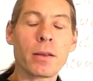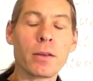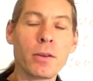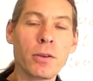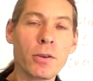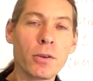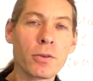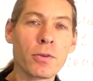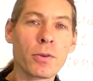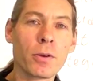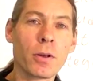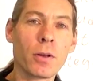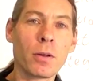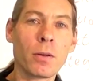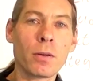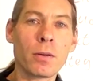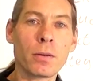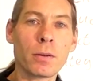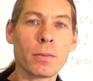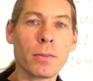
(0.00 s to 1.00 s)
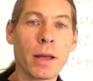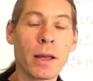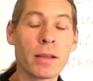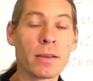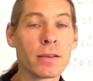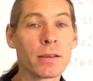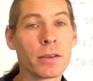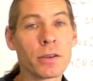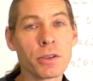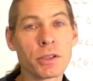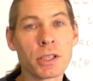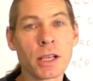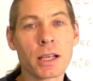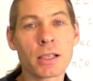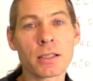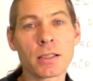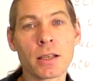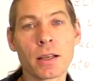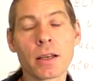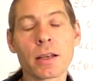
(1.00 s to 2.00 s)
useful, and
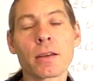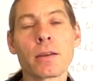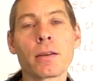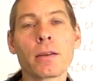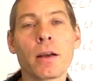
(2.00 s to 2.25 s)
synergistic